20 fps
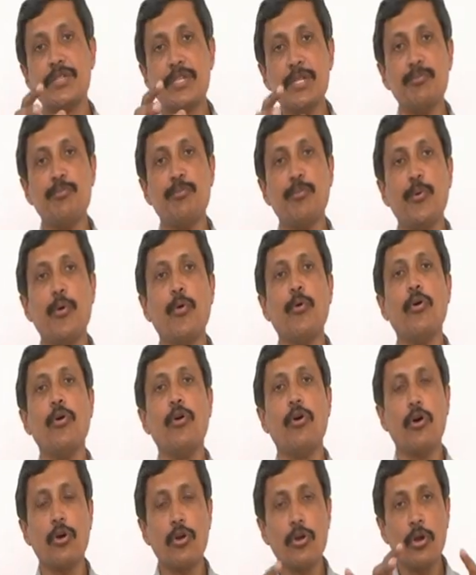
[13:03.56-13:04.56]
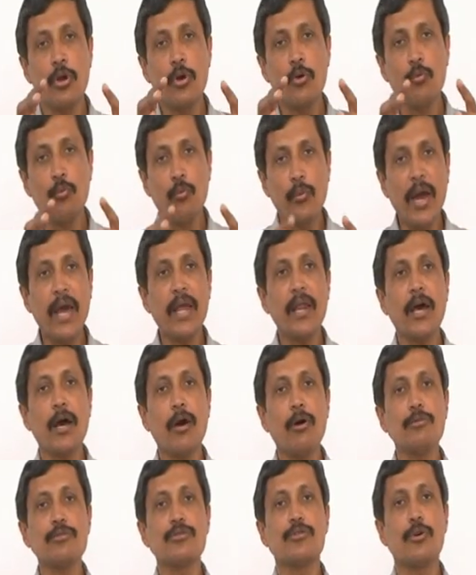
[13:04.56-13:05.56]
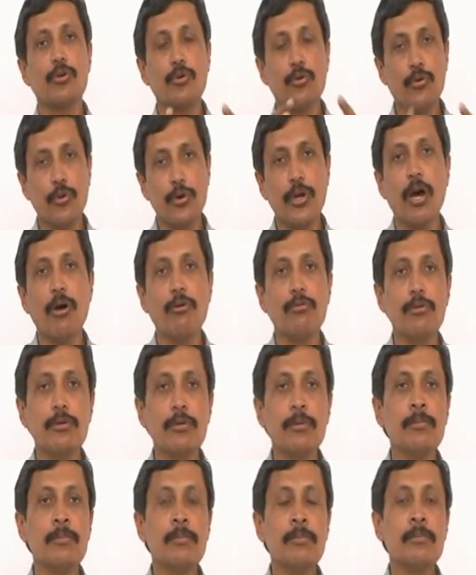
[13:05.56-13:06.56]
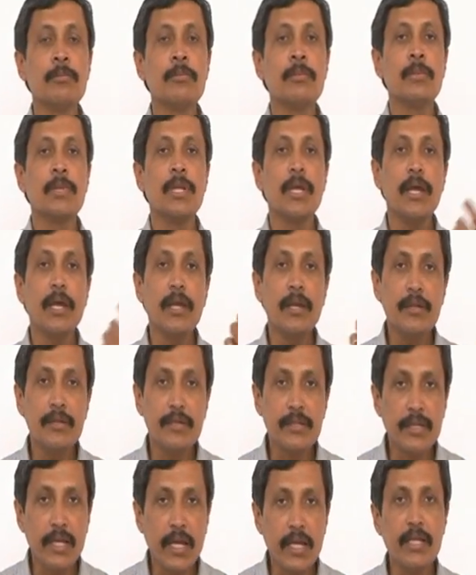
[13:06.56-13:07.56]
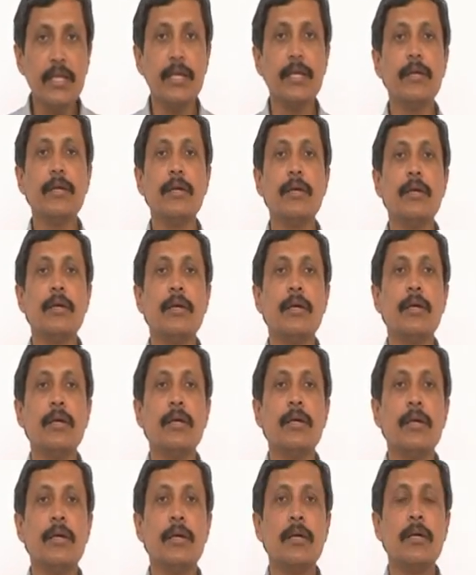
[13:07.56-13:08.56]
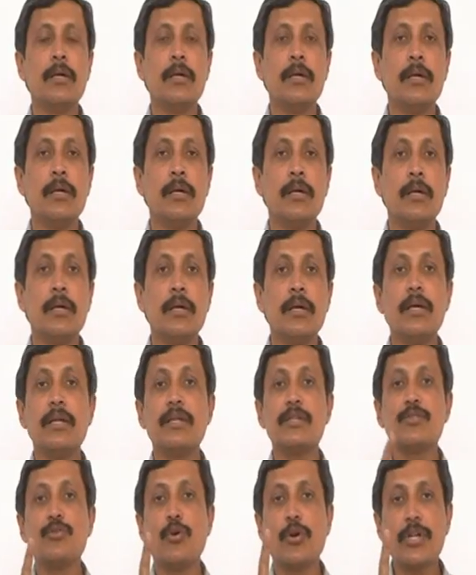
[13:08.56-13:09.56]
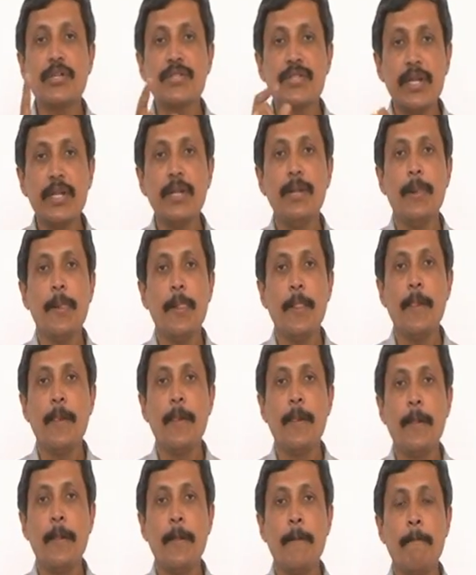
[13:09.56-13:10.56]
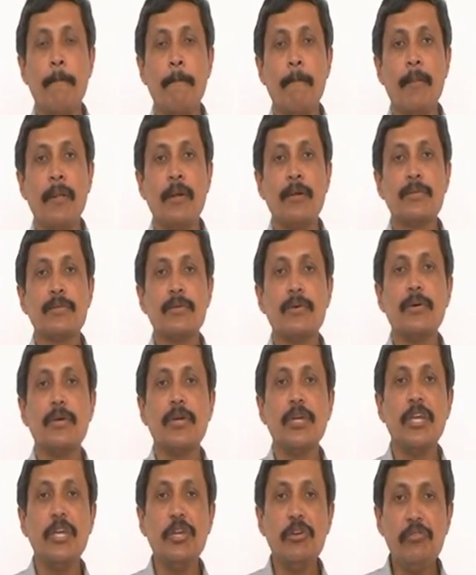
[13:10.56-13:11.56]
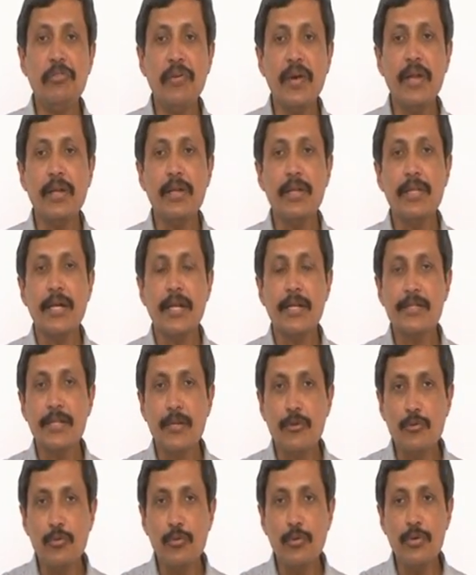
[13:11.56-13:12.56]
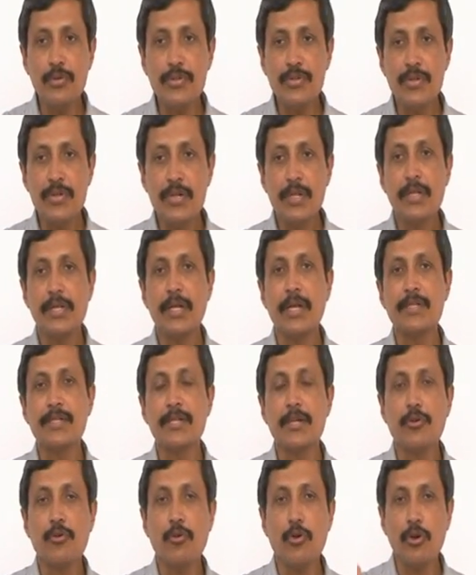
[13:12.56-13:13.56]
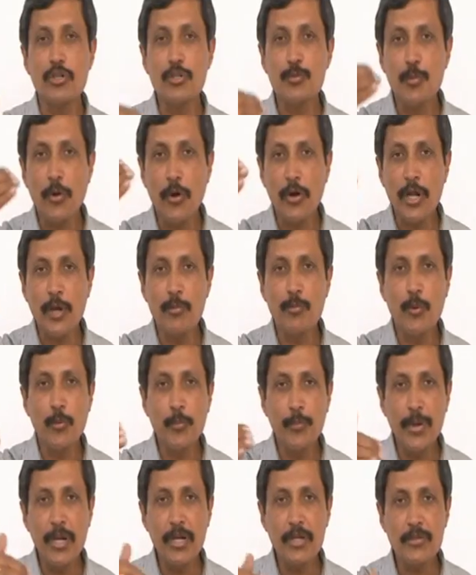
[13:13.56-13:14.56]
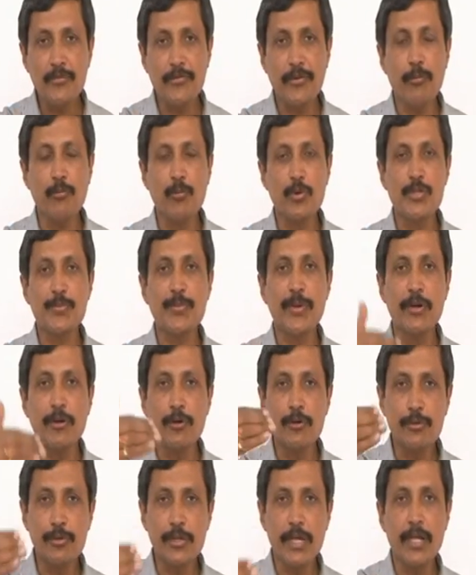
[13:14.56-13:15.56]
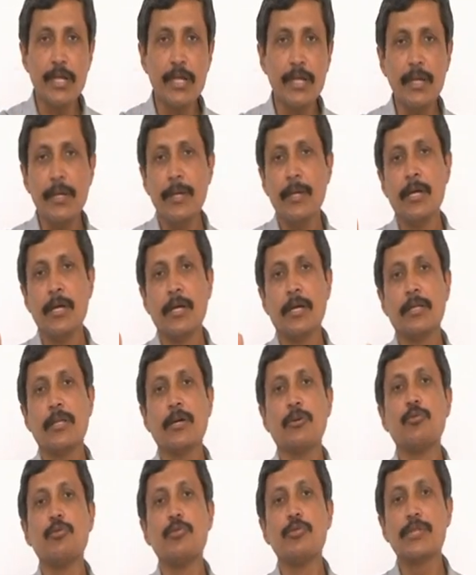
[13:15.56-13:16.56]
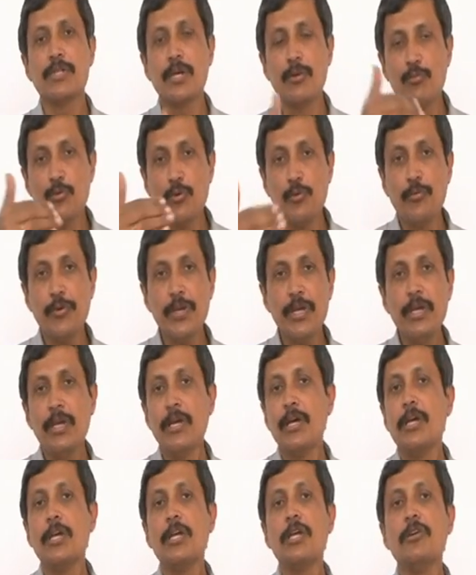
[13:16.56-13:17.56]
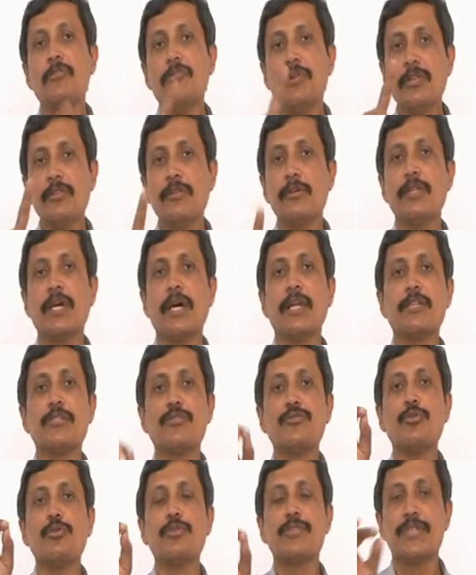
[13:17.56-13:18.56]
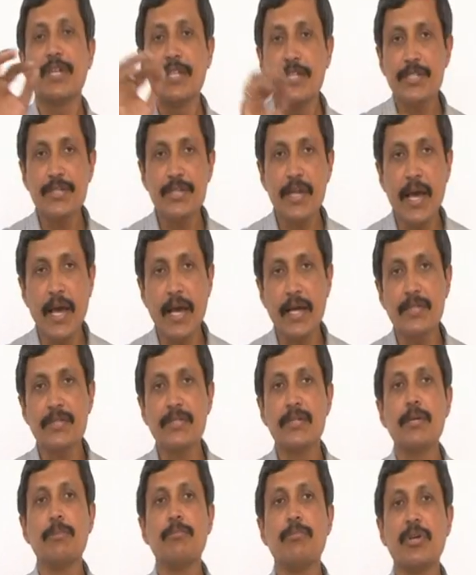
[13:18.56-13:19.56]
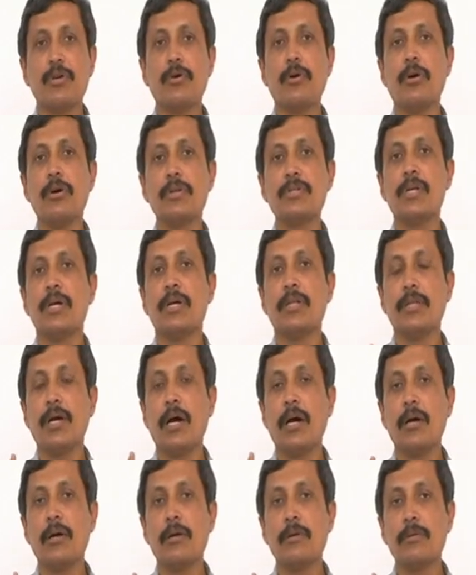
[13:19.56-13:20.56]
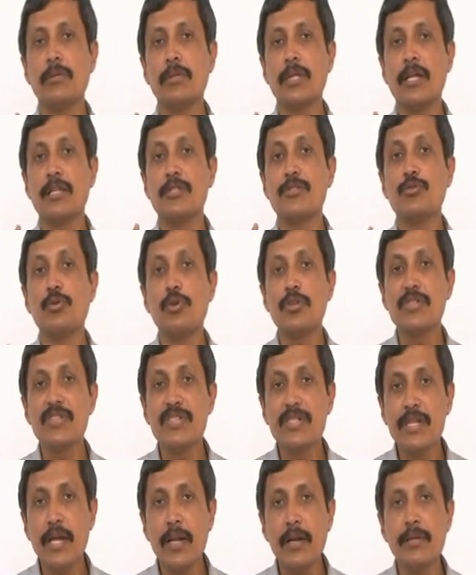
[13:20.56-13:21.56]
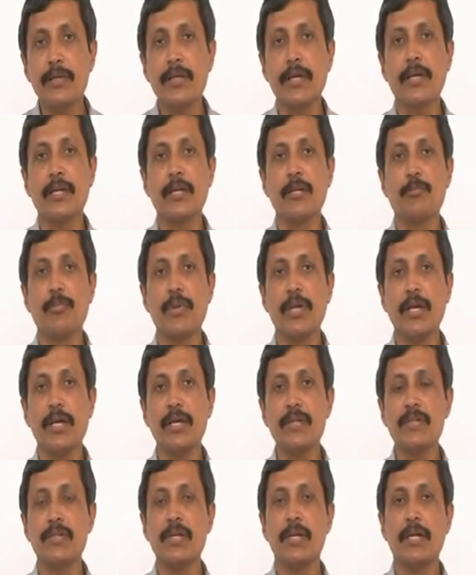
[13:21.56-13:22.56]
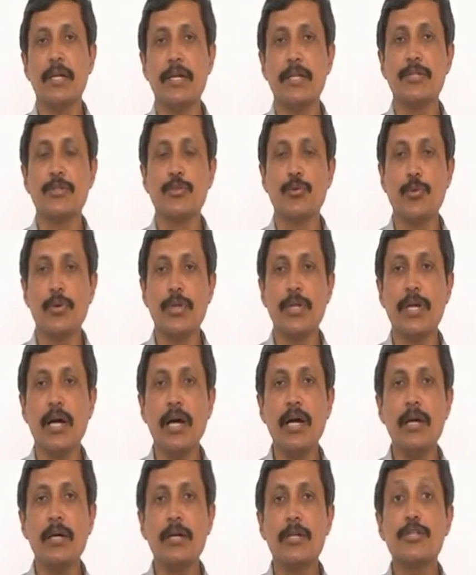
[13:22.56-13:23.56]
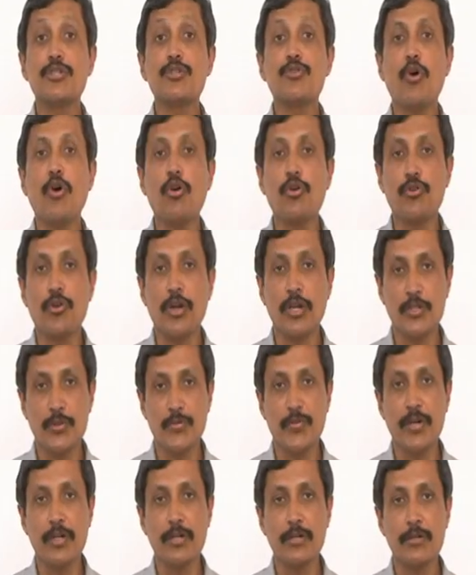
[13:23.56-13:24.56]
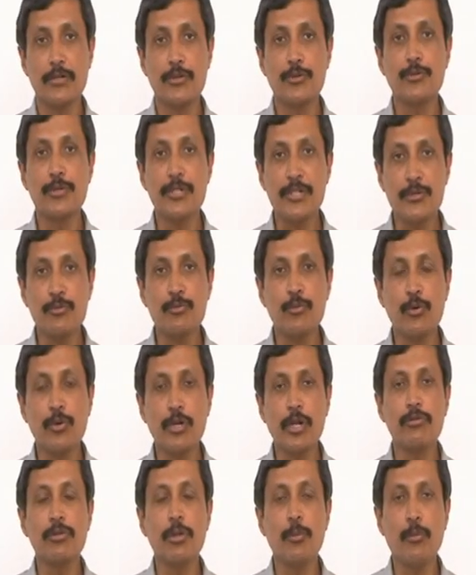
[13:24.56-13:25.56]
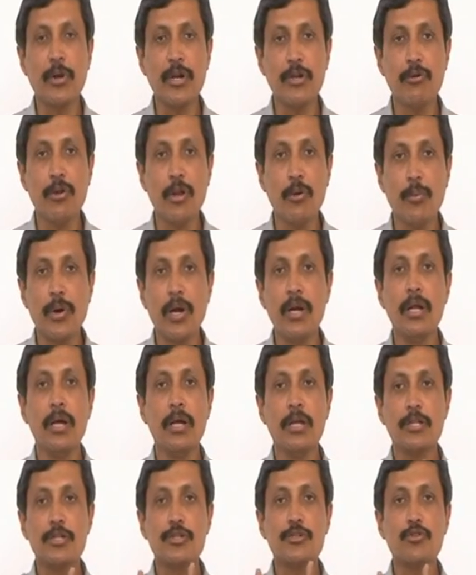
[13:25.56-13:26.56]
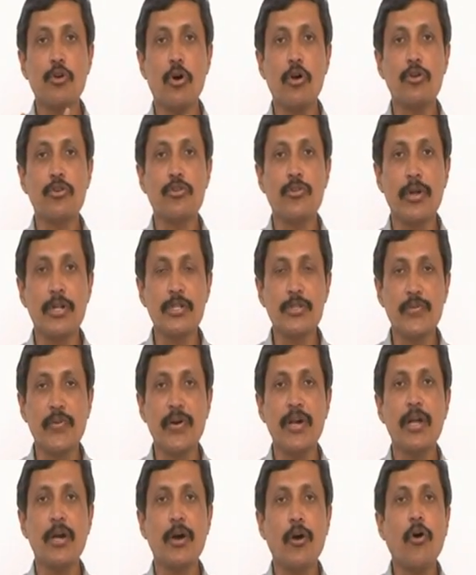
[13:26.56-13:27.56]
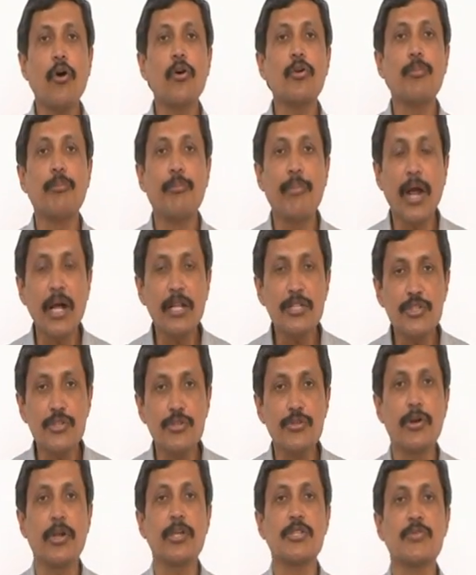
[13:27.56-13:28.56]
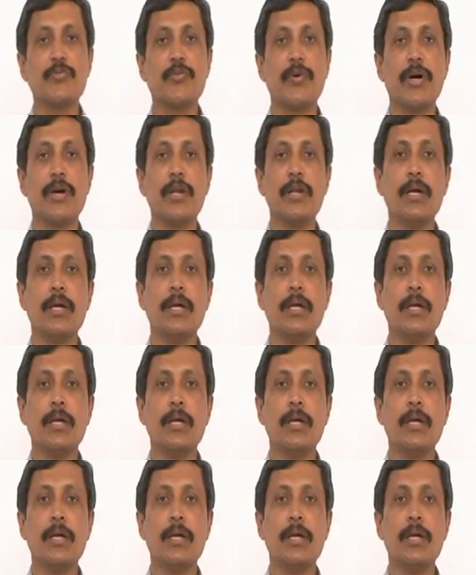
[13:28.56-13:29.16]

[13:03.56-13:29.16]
depot or warehouse or godown in Delhi, it is not a sale. So, even there is a goods, there is a cross border movement from West Bengal to Delhi, the goods are moving even though there is no sales tax, because there is no sale taken place, it is only a stock transfer. Students, note down the particular word. Stock transfer or branch transfer